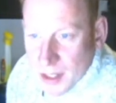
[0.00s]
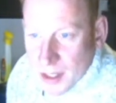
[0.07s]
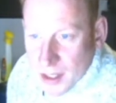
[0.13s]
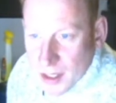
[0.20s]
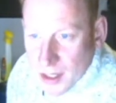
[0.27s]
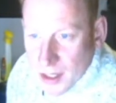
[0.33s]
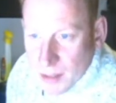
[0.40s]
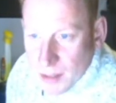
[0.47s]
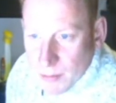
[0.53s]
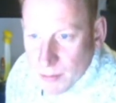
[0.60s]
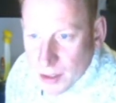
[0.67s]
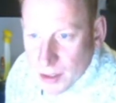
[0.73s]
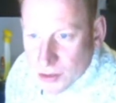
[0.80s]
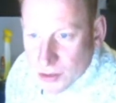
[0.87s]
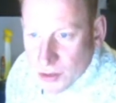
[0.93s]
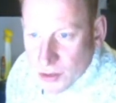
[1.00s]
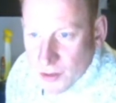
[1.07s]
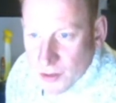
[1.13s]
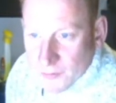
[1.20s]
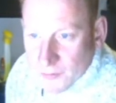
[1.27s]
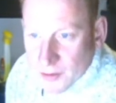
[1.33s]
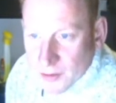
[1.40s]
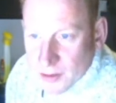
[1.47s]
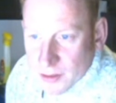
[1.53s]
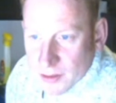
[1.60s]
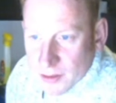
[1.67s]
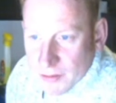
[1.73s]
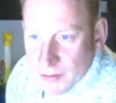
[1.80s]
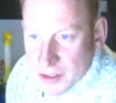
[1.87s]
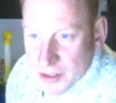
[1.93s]
I took an offer and
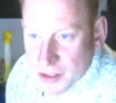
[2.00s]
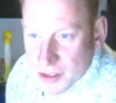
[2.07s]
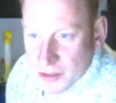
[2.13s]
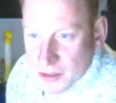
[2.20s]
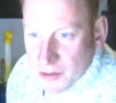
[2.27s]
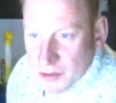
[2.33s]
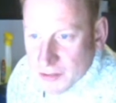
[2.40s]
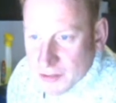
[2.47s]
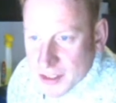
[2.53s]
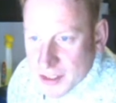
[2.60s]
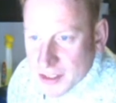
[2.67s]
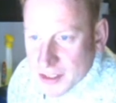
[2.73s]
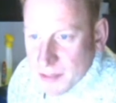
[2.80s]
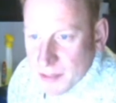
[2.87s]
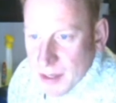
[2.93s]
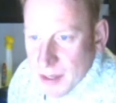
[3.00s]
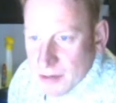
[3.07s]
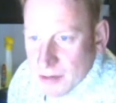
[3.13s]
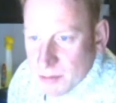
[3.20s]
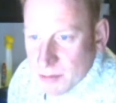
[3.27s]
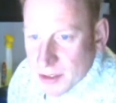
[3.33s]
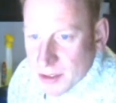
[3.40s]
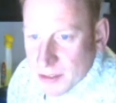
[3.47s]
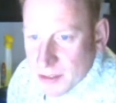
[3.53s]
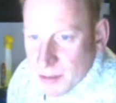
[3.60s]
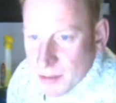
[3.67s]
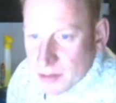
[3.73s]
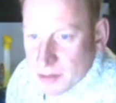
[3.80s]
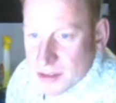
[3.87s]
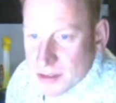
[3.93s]
eventually sold it for £60 plus the
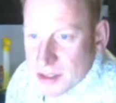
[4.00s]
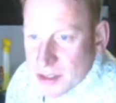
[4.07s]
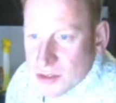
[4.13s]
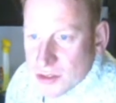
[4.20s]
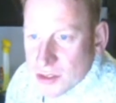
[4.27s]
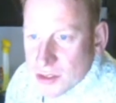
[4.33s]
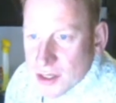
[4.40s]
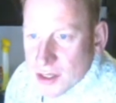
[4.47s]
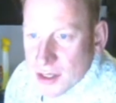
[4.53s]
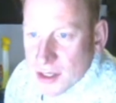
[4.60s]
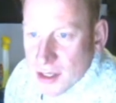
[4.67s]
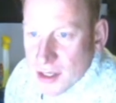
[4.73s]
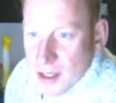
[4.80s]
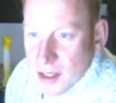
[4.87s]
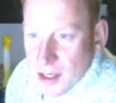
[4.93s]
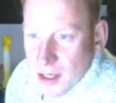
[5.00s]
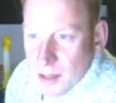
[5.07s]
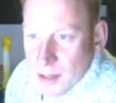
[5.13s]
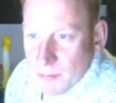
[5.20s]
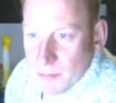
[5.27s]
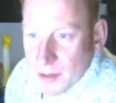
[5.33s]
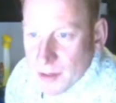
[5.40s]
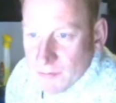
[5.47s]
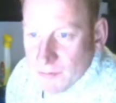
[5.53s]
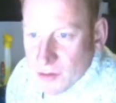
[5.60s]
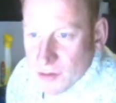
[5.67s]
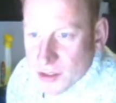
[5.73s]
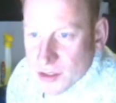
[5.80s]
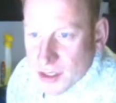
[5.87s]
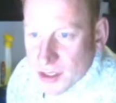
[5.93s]
postage.
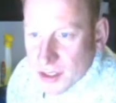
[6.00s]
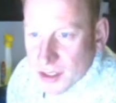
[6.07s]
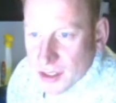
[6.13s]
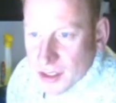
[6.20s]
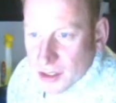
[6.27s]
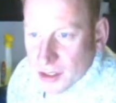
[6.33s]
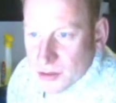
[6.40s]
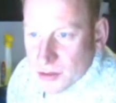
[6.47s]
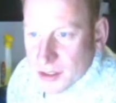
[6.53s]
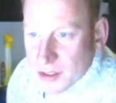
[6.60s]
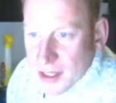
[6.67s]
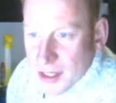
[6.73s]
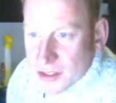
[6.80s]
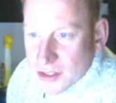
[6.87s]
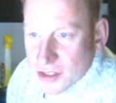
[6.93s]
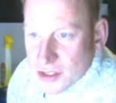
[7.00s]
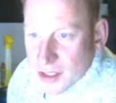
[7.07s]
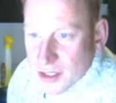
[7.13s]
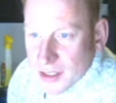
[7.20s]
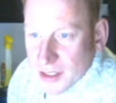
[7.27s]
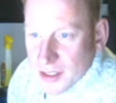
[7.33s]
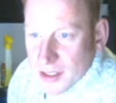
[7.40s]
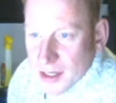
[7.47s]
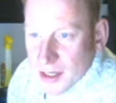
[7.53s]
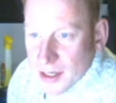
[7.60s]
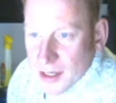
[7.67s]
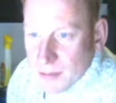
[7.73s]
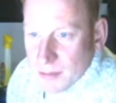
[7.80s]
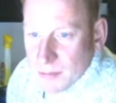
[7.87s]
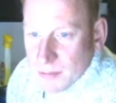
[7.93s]
Unfortunately, I couldn't actually
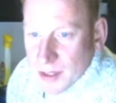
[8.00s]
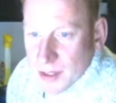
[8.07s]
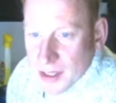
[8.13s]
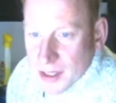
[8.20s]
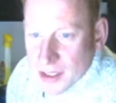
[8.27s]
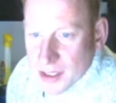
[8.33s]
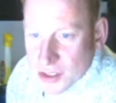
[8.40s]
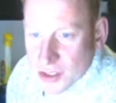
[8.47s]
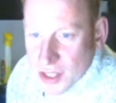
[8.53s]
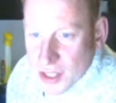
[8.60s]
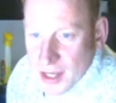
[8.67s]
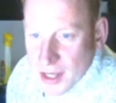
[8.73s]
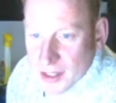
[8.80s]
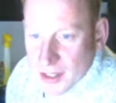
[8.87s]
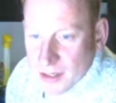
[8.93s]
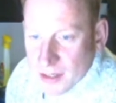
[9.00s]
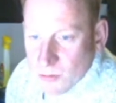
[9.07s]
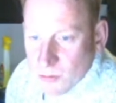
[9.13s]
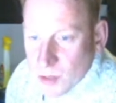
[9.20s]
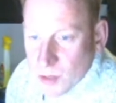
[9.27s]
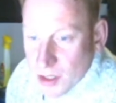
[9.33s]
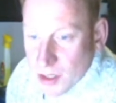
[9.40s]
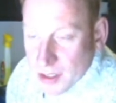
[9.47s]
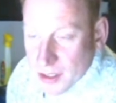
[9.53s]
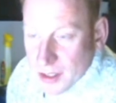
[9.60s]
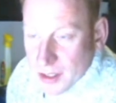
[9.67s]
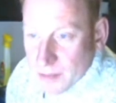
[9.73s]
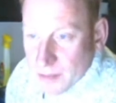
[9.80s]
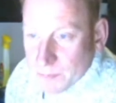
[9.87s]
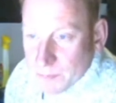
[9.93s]
check it working.